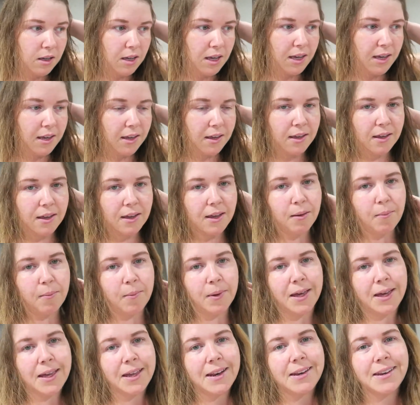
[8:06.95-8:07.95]
yeah I
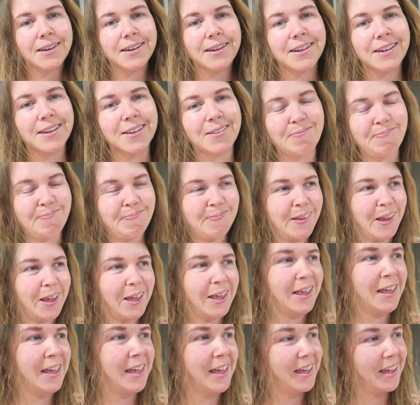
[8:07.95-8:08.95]
might
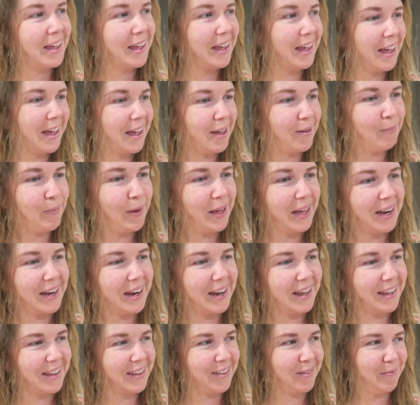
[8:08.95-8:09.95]
I
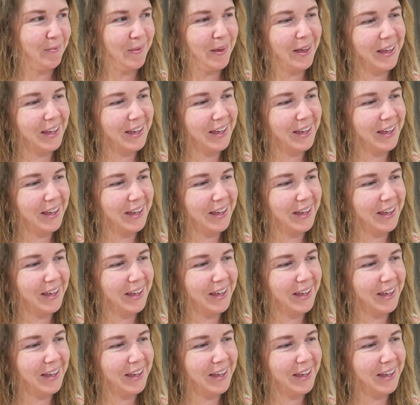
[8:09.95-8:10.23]
might um,